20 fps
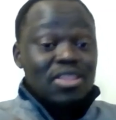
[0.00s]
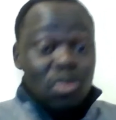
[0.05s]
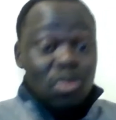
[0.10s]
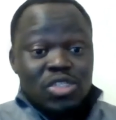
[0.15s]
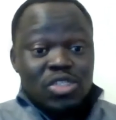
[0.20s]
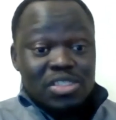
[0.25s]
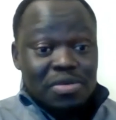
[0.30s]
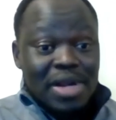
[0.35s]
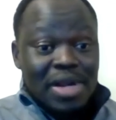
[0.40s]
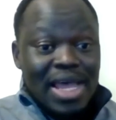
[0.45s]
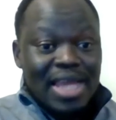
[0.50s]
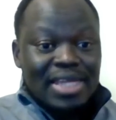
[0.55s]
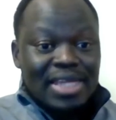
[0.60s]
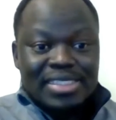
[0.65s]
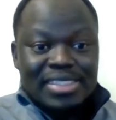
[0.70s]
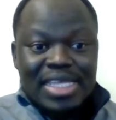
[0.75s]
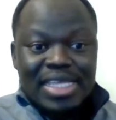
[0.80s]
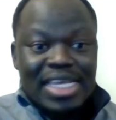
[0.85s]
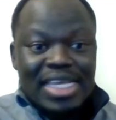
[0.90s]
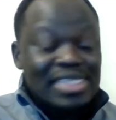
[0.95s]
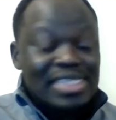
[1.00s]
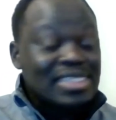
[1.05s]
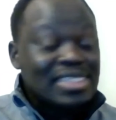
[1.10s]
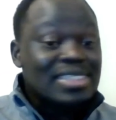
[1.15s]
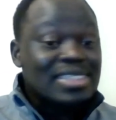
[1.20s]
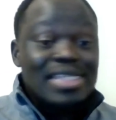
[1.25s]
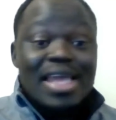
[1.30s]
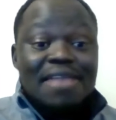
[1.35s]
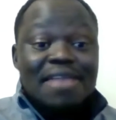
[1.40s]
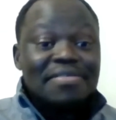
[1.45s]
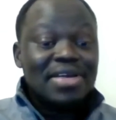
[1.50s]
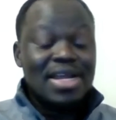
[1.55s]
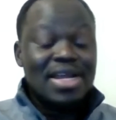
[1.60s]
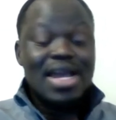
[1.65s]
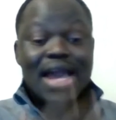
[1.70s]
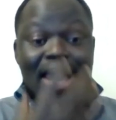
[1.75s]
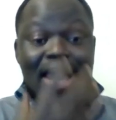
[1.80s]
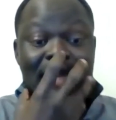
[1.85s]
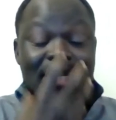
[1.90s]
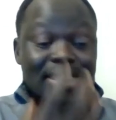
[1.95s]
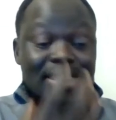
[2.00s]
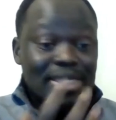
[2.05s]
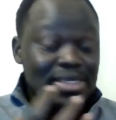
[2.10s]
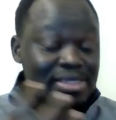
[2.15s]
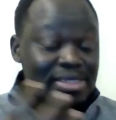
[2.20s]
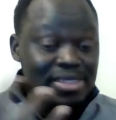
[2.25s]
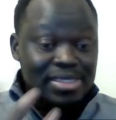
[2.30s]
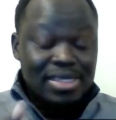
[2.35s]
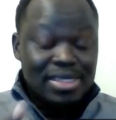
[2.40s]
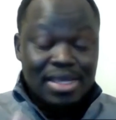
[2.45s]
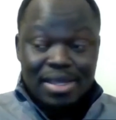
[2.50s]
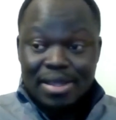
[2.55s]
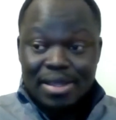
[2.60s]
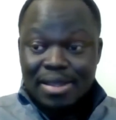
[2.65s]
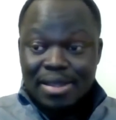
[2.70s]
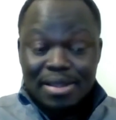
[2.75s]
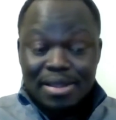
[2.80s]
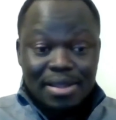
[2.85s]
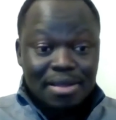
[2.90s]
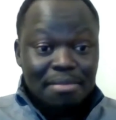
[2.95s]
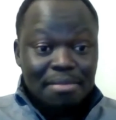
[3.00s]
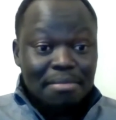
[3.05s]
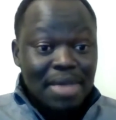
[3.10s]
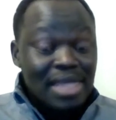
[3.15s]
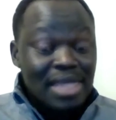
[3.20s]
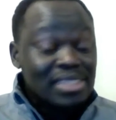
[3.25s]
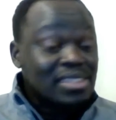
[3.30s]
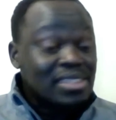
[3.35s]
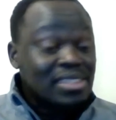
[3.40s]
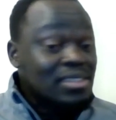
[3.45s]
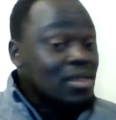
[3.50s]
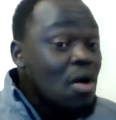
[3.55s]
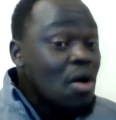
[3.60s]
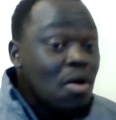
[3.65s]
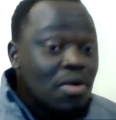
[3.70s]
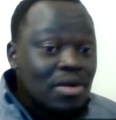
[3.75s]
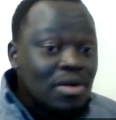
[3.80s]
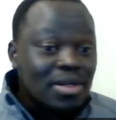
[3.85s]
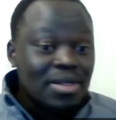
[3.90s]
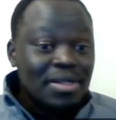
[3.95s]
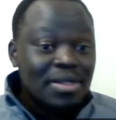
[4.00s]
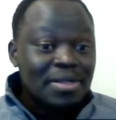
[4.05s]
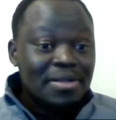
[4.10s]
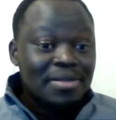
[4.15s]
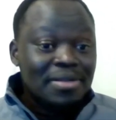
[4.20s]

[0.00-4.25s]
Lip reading: those rallies, he's never had his masks on.